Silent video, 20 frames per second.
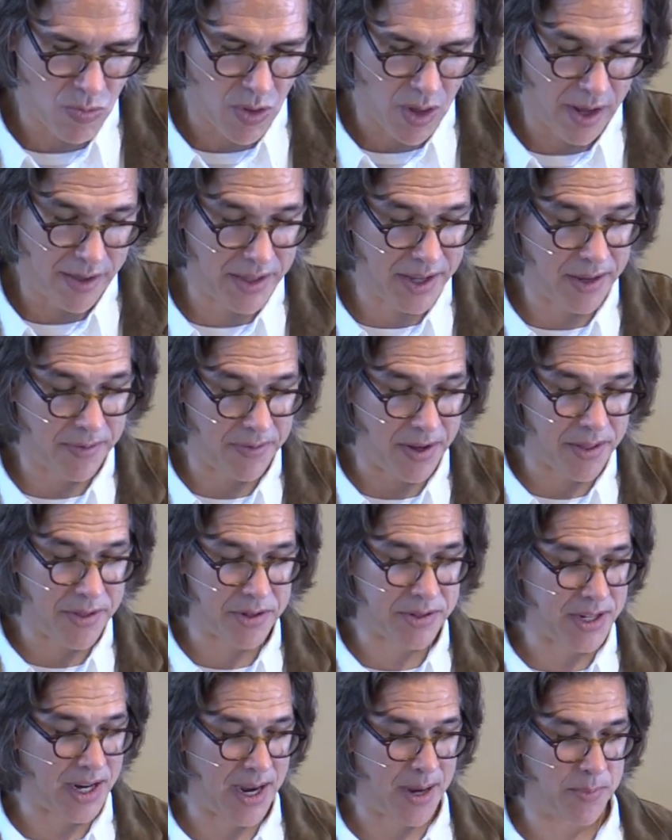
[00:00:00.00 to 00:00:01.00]
I think of
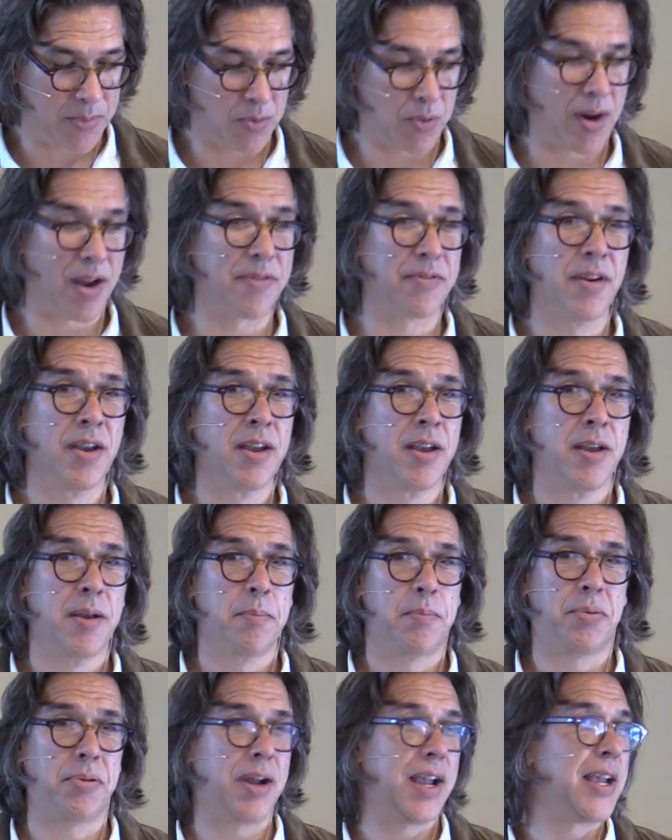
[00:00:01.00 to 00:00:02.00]
other times where I've
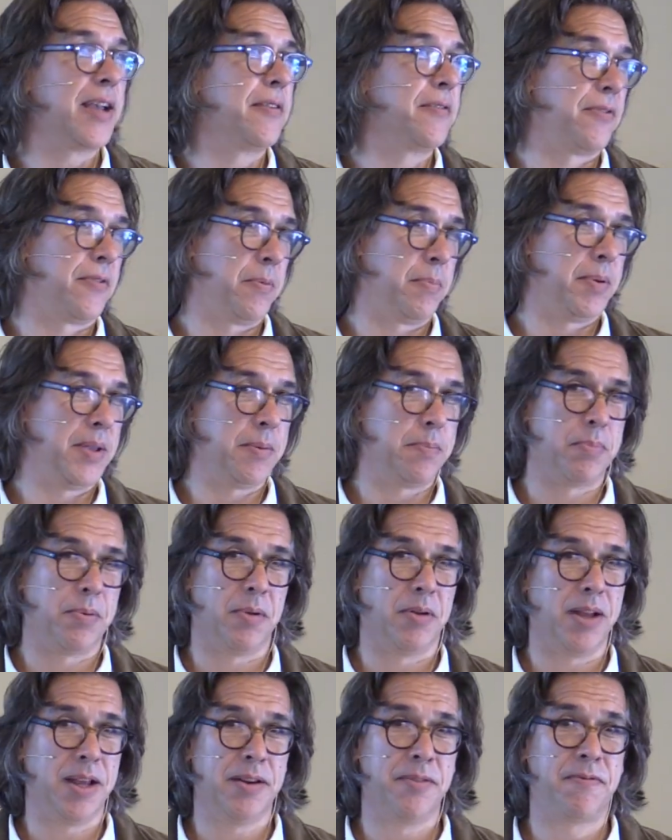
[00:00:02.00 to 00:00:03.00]
prayed for
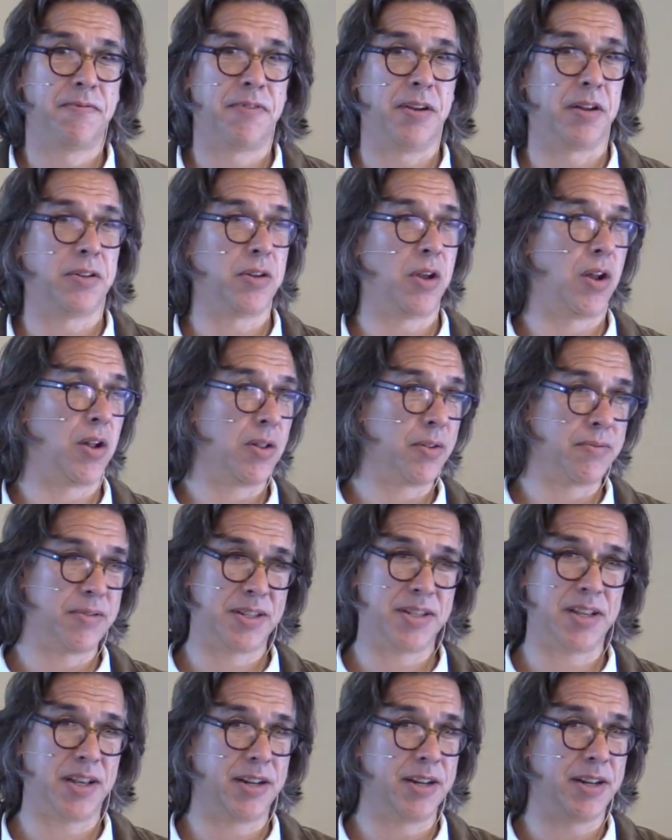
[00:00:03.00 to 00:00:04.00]
people and felt all of a
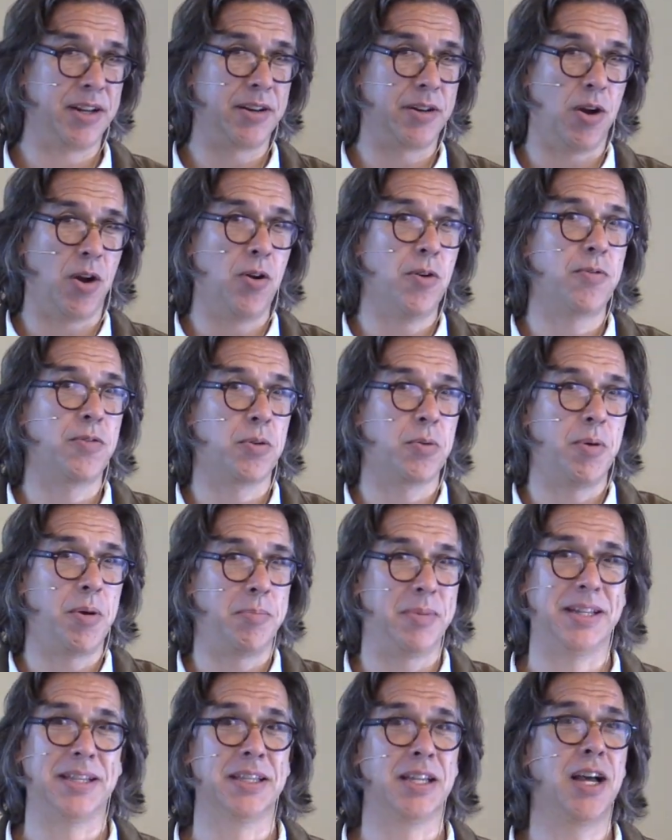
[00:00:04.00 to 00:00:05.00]
sudden an
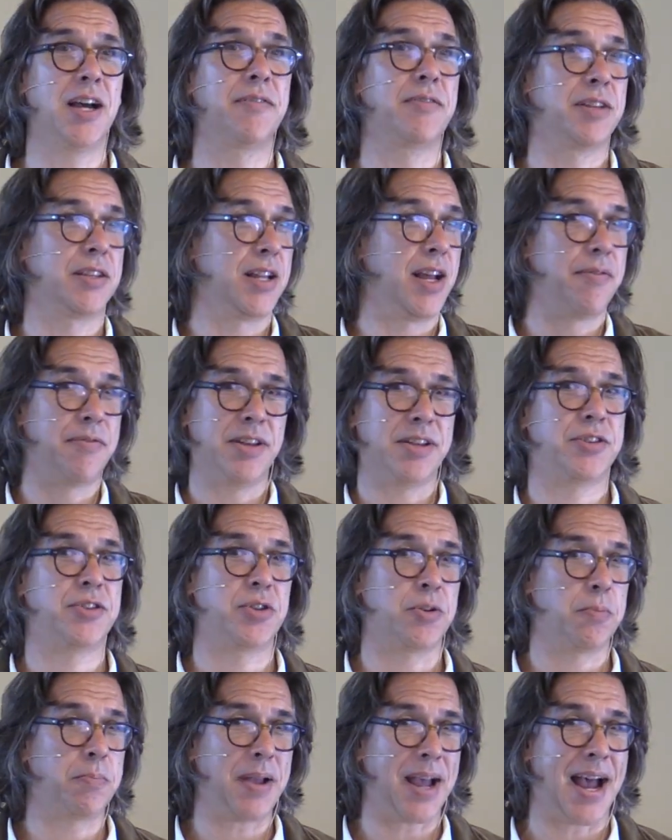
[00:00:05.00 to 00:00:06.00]
overwhelming love, a love that
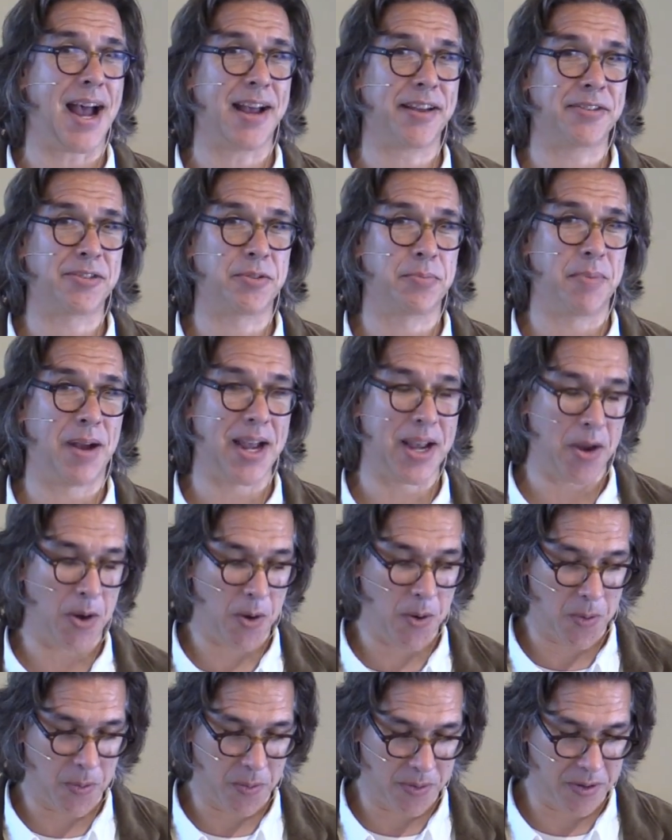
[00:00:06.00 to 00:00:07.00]
surpassed my
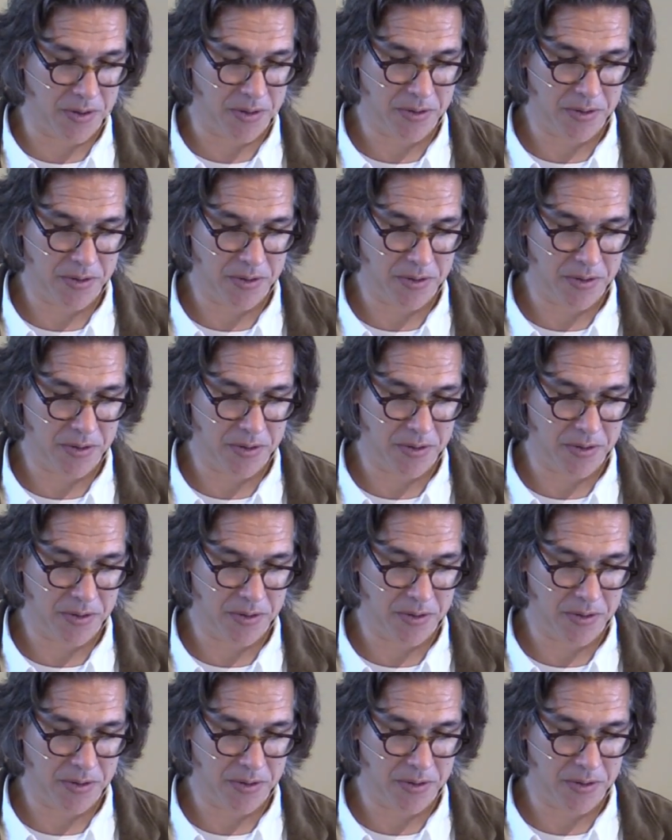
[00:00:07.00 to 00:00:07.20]
own.